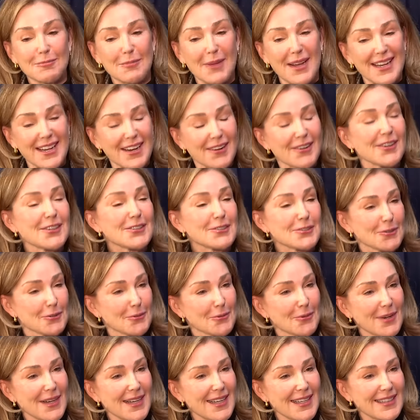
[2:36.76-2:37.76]
my character
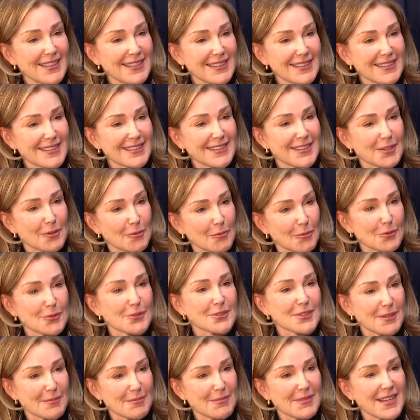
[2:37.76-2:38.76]
was, there were
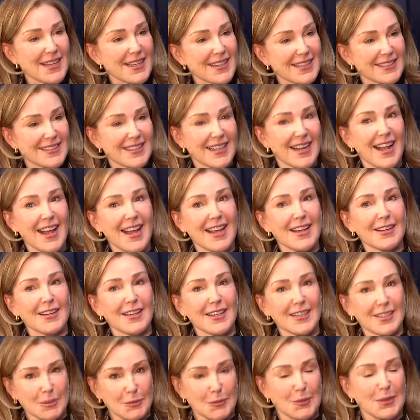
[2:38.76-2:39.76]
some things that I
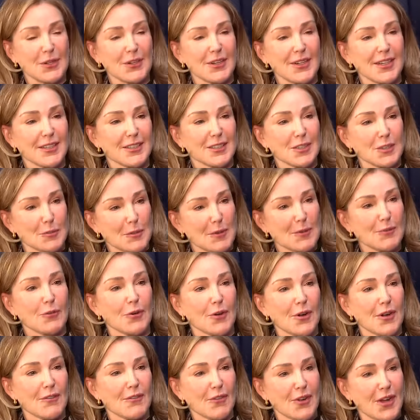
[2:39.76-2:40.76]
experienced
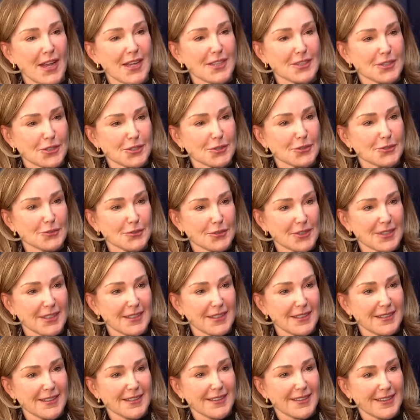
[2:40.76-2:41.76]
before I ever had
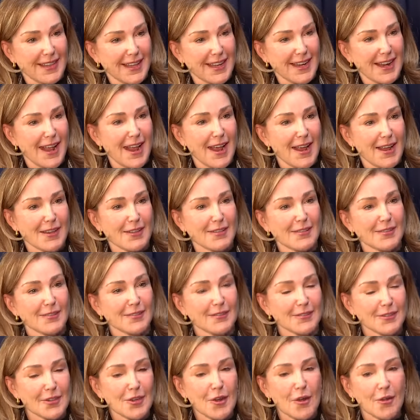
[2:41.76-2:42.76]
children that I,
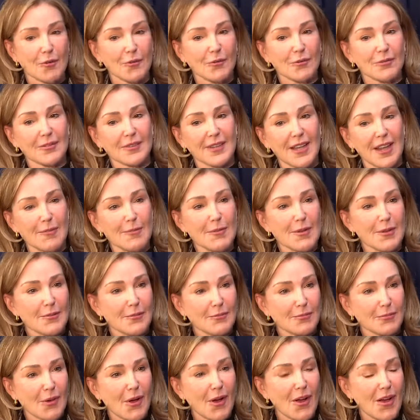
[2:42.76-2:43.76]
you know, gave me
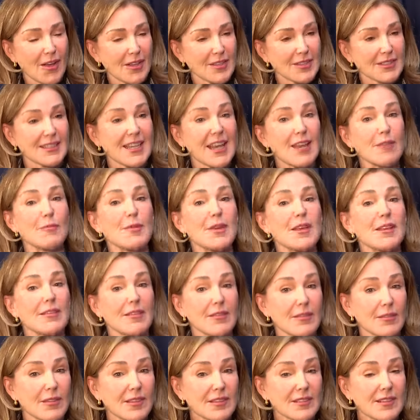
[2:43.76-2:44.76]
pause, gave me
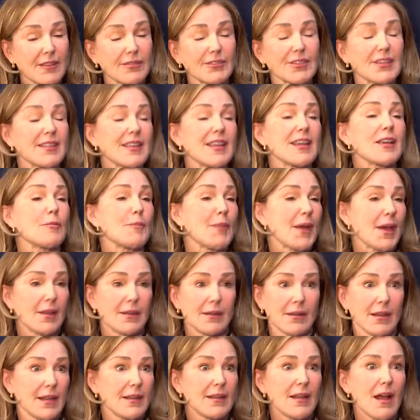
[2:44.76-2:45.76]
stuff to think
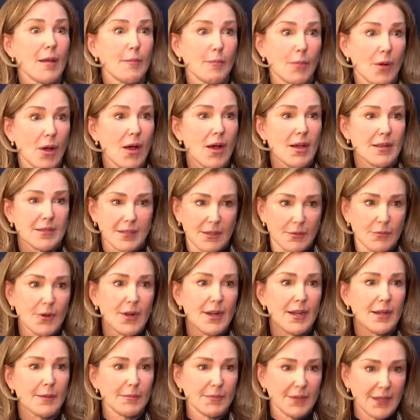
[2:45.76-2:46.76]
about. Not pause, I
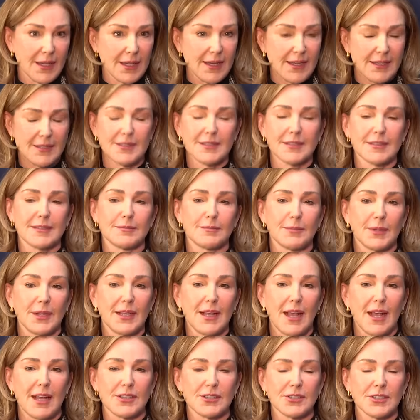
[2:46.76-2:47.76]
wanted kids, but
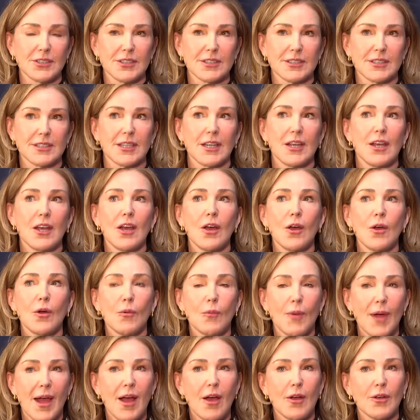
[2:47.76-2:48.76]
I just,
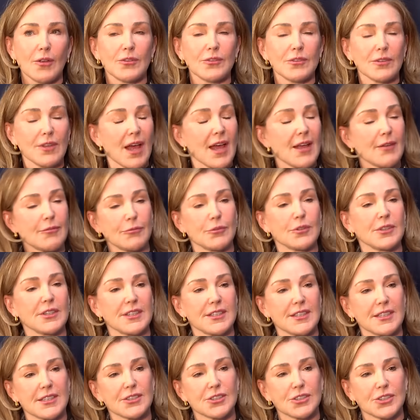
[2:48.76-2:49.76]
wow, life really
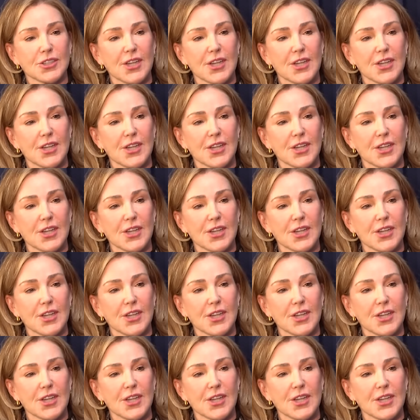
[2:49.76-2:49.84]
does